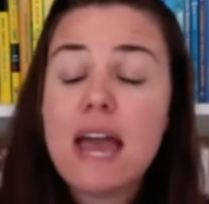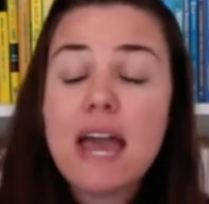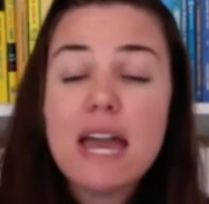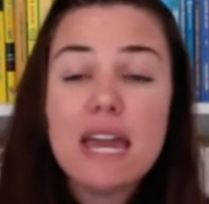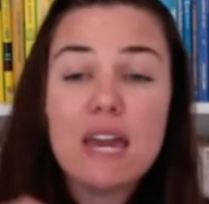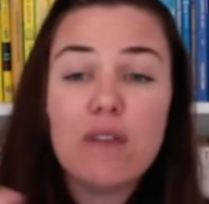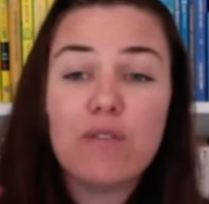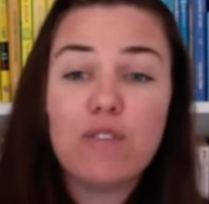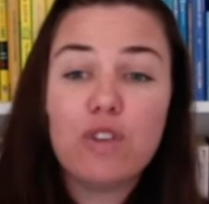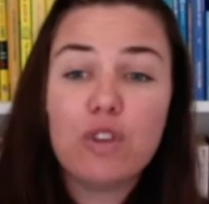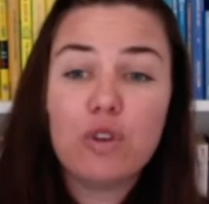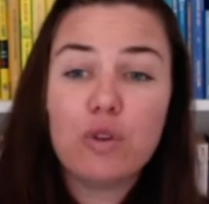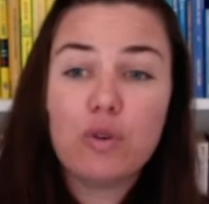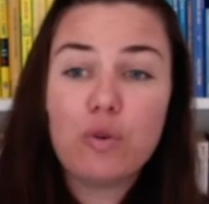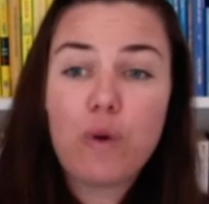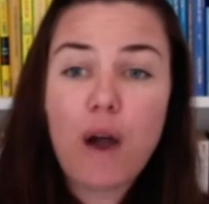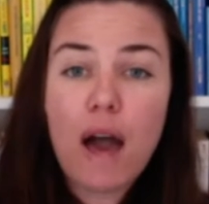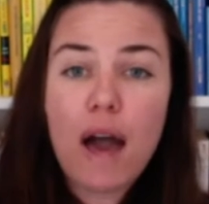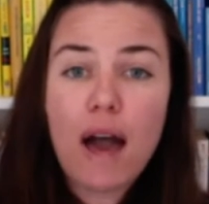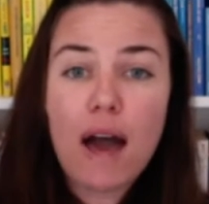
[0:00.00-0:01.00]
if
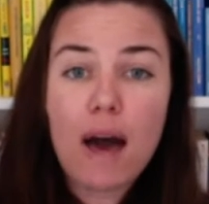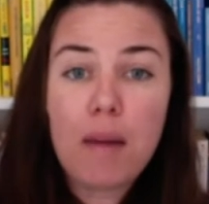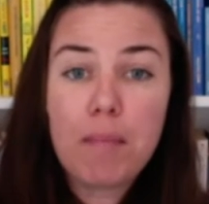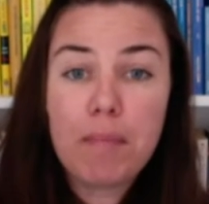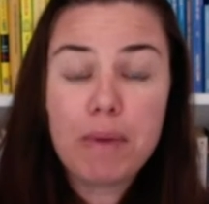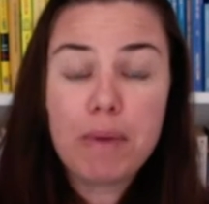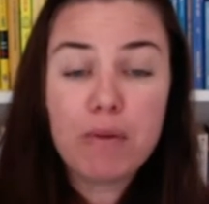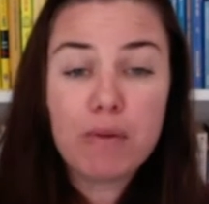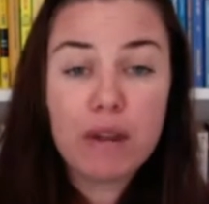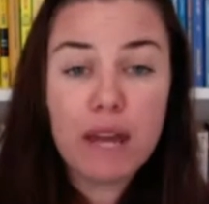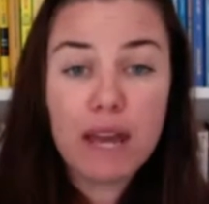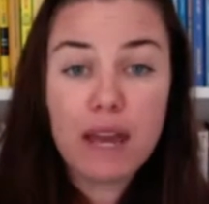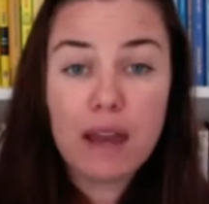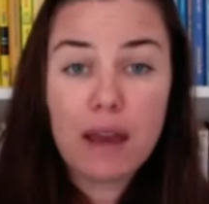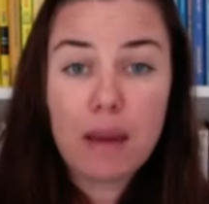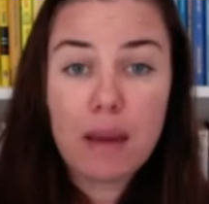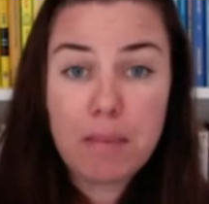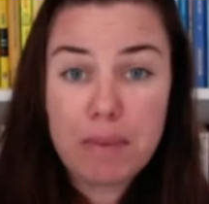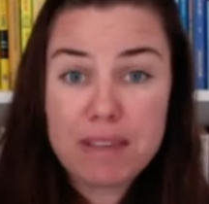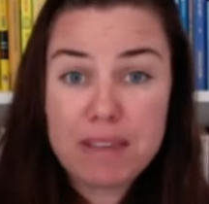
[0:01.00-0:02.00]
you are building
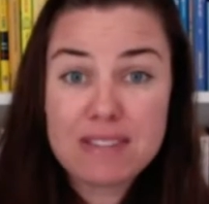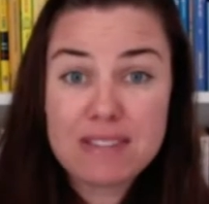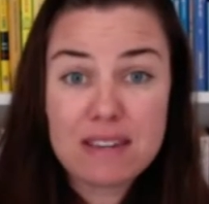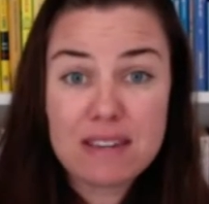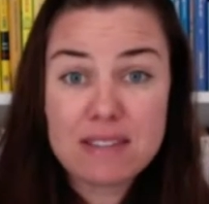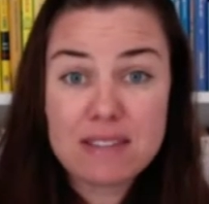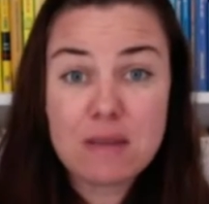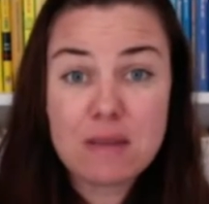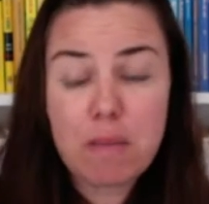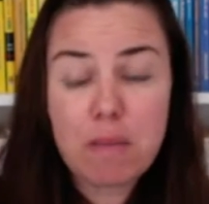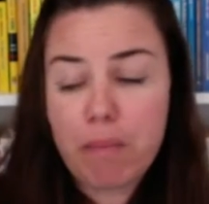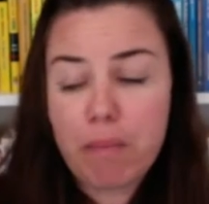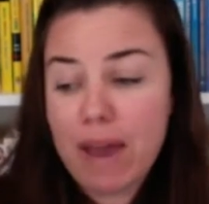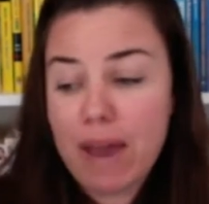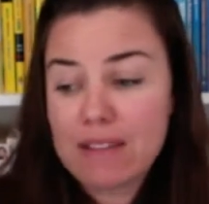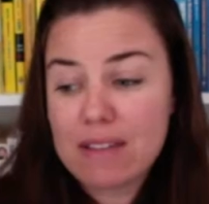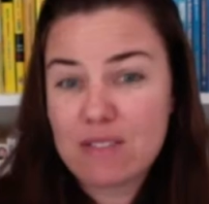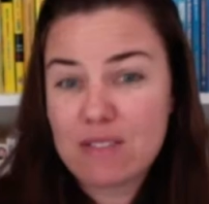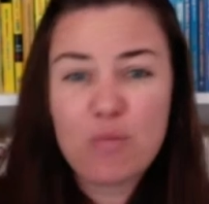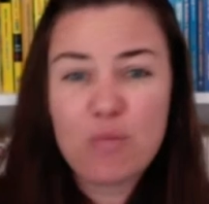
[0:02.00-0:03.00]
business
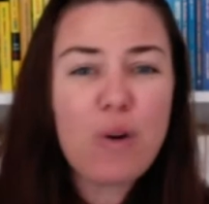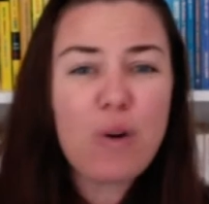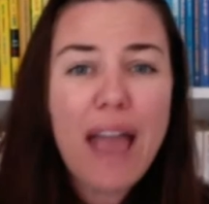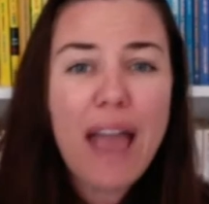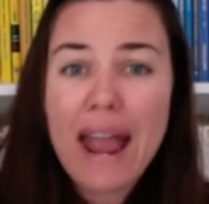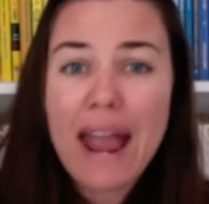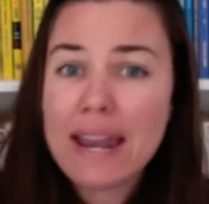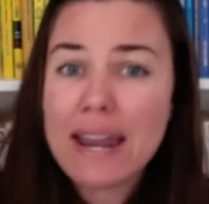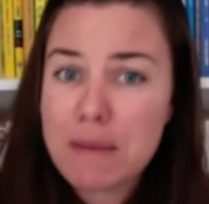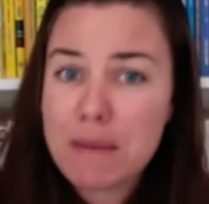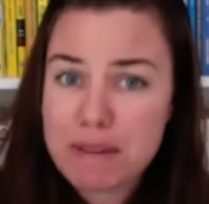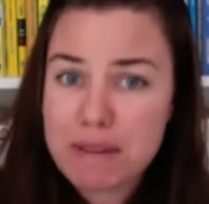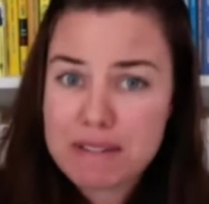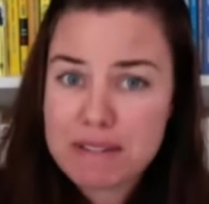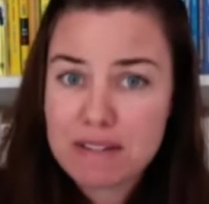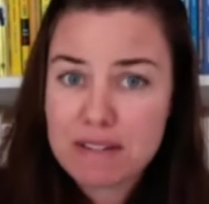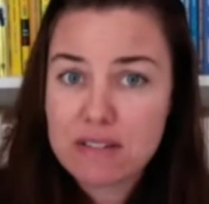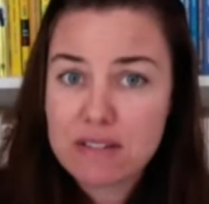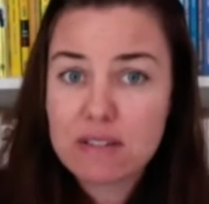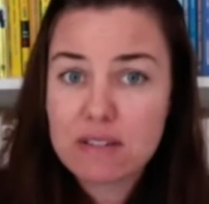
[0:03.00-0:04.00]
based, well, any
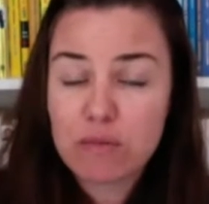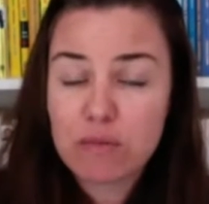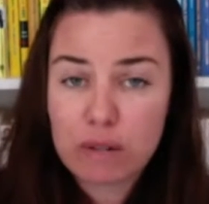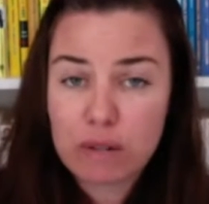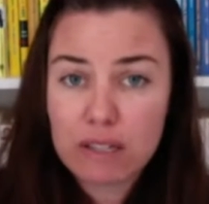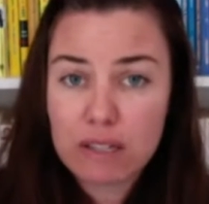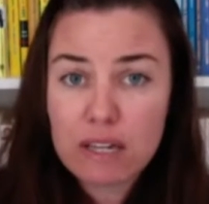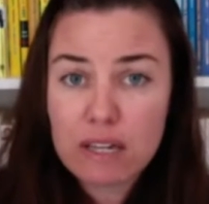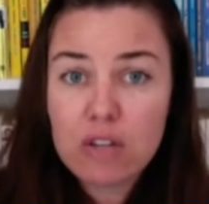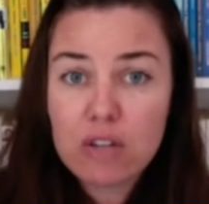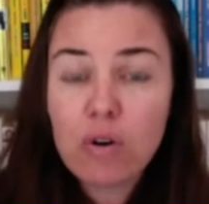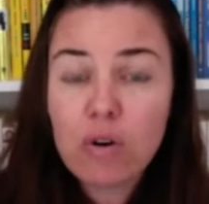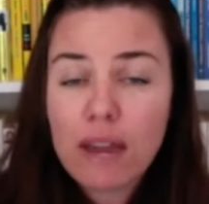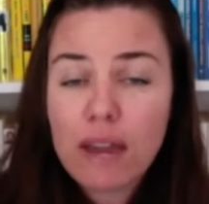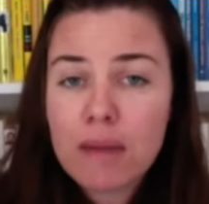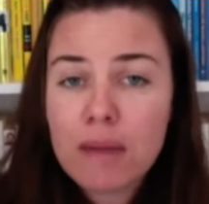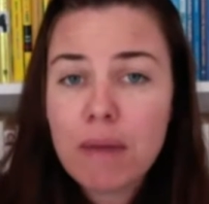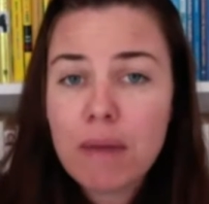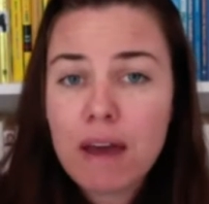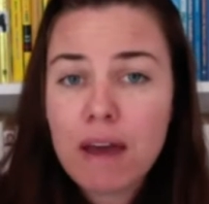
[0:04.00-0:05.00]
business really, your
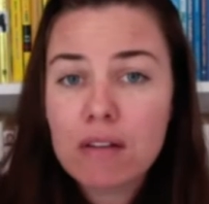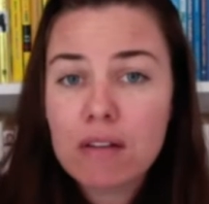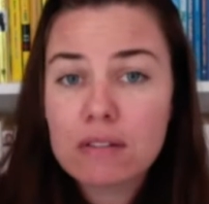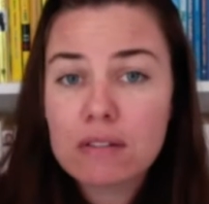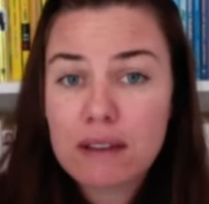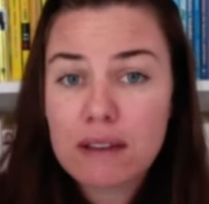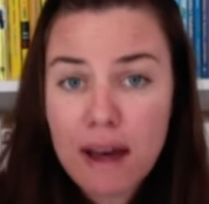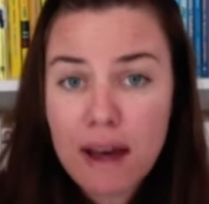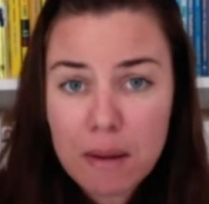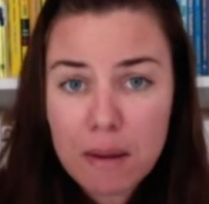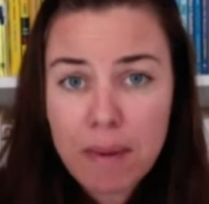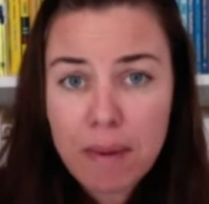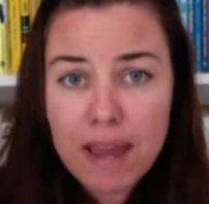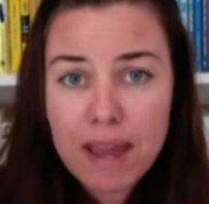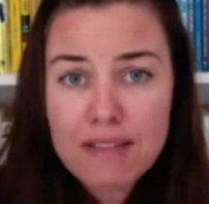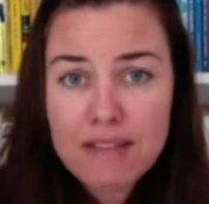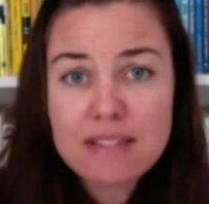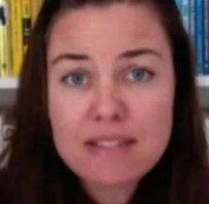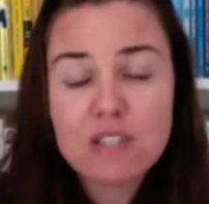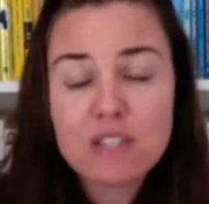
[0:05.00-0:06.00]
email
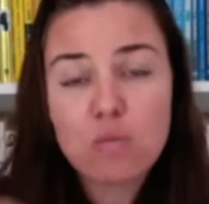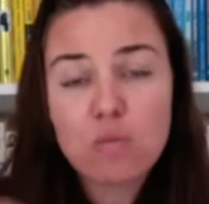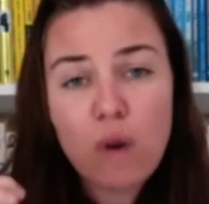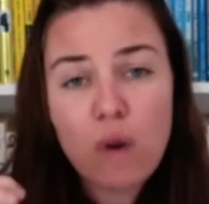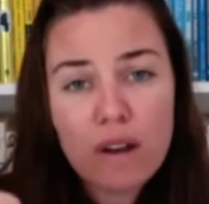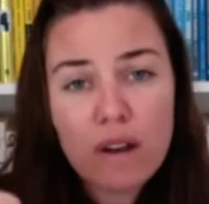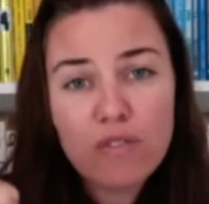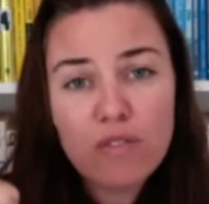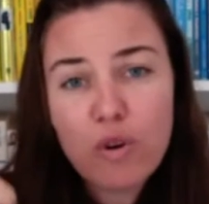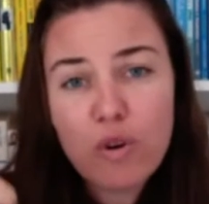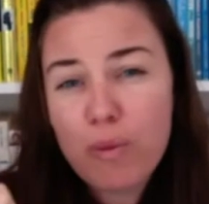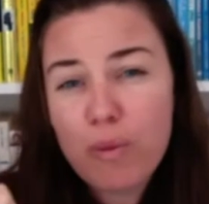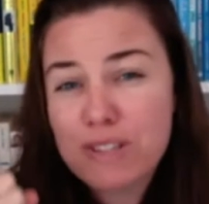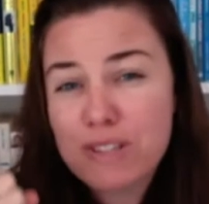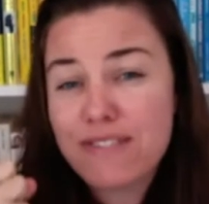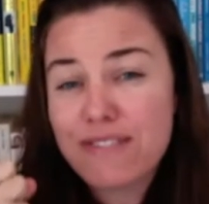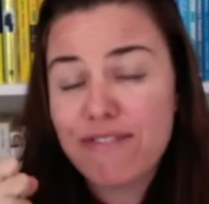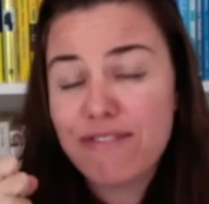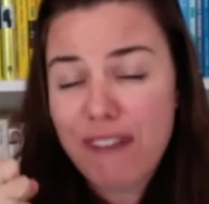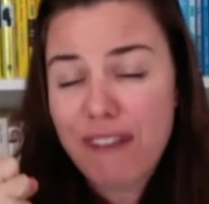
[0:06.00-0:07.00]
database is one of your most
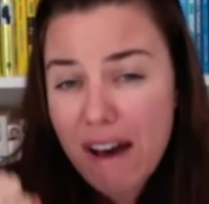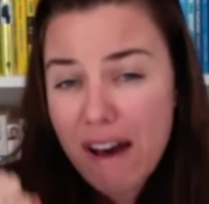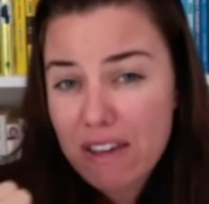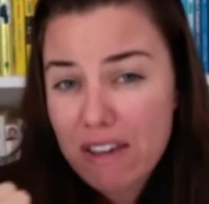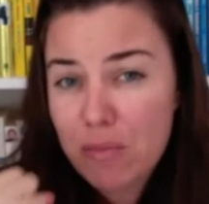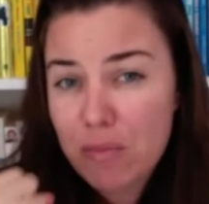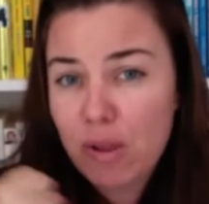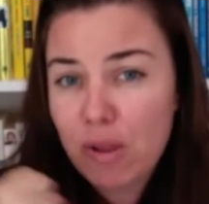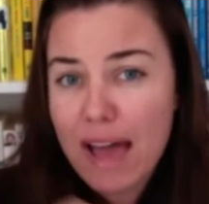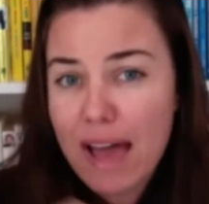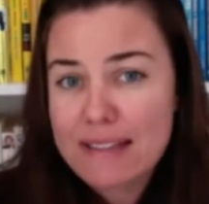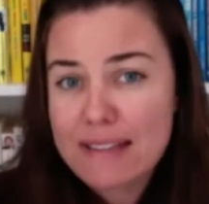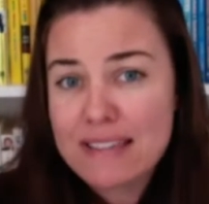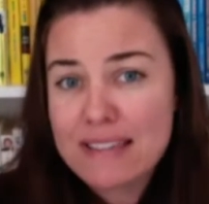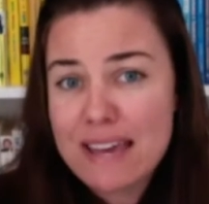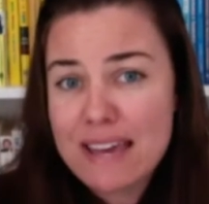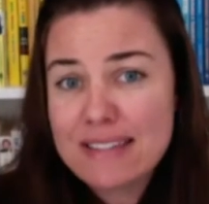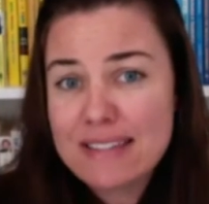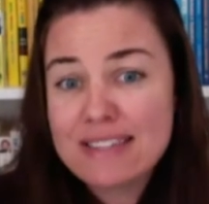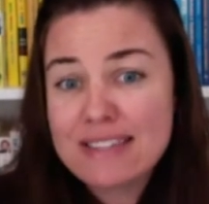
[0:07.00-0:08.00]
valuable
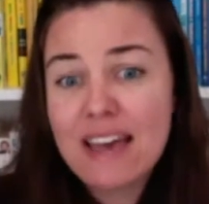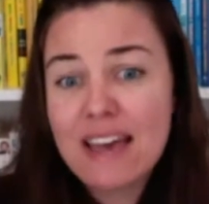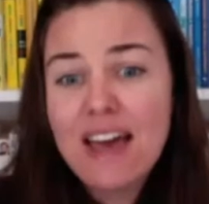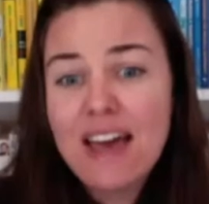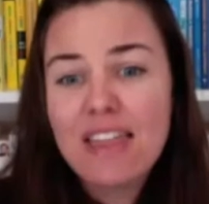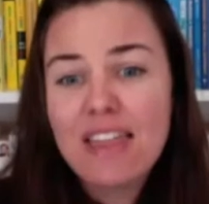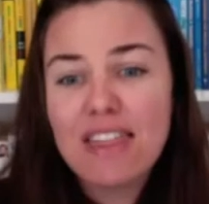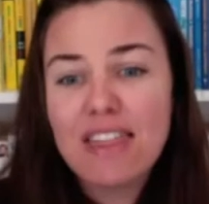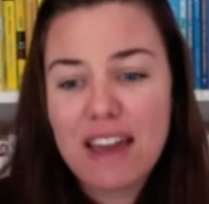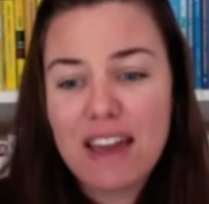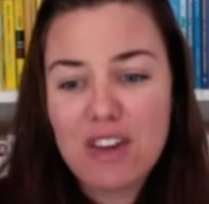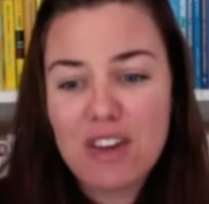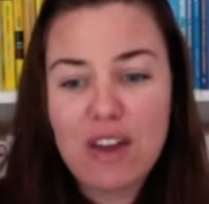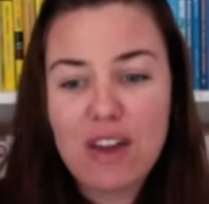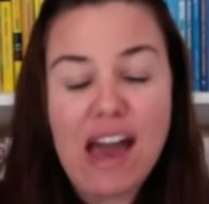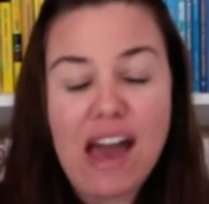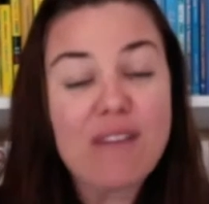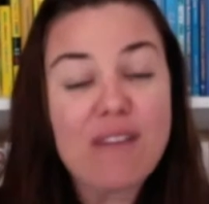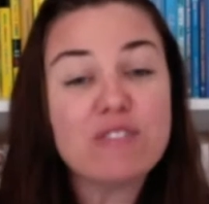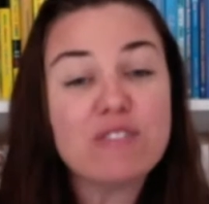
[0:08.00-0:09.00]
assets that you have.